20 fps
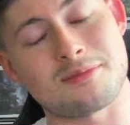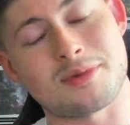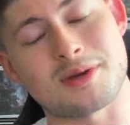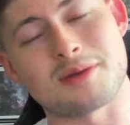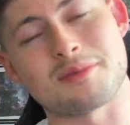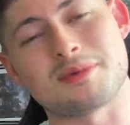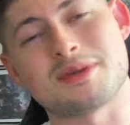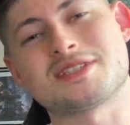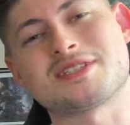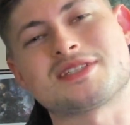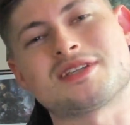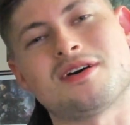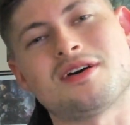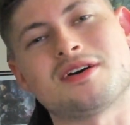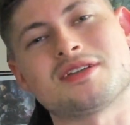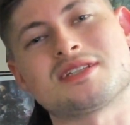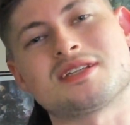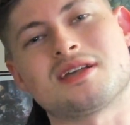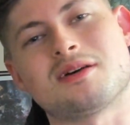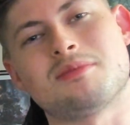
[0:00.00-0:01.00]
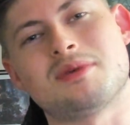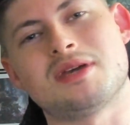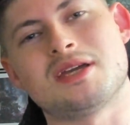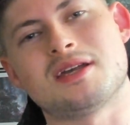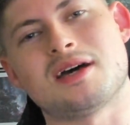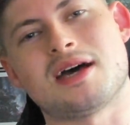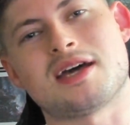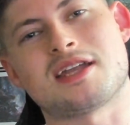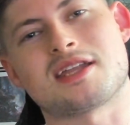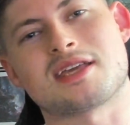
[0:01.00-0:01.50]
When I mean started, I mean
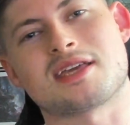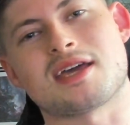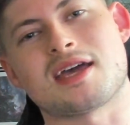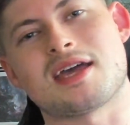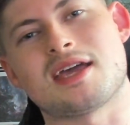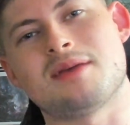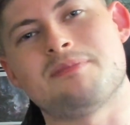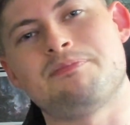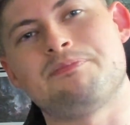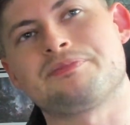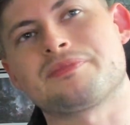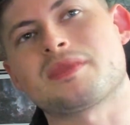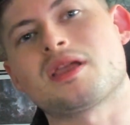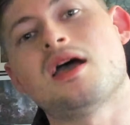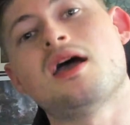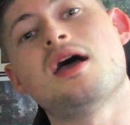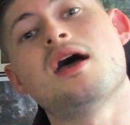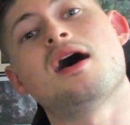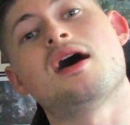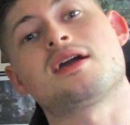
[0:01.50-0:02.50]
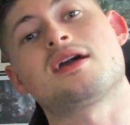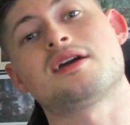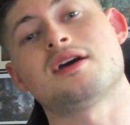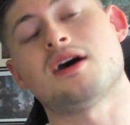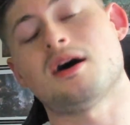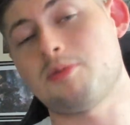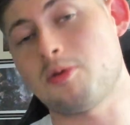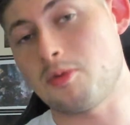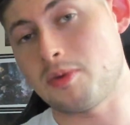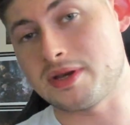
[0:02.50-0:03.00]
I had a game a
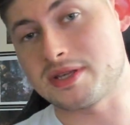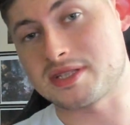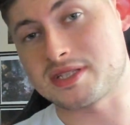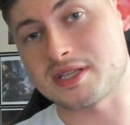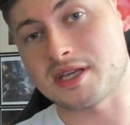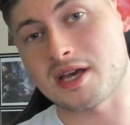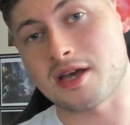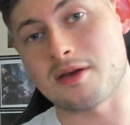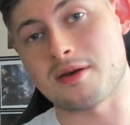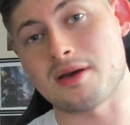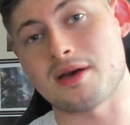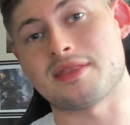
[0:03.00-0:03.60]
couple weeks ago,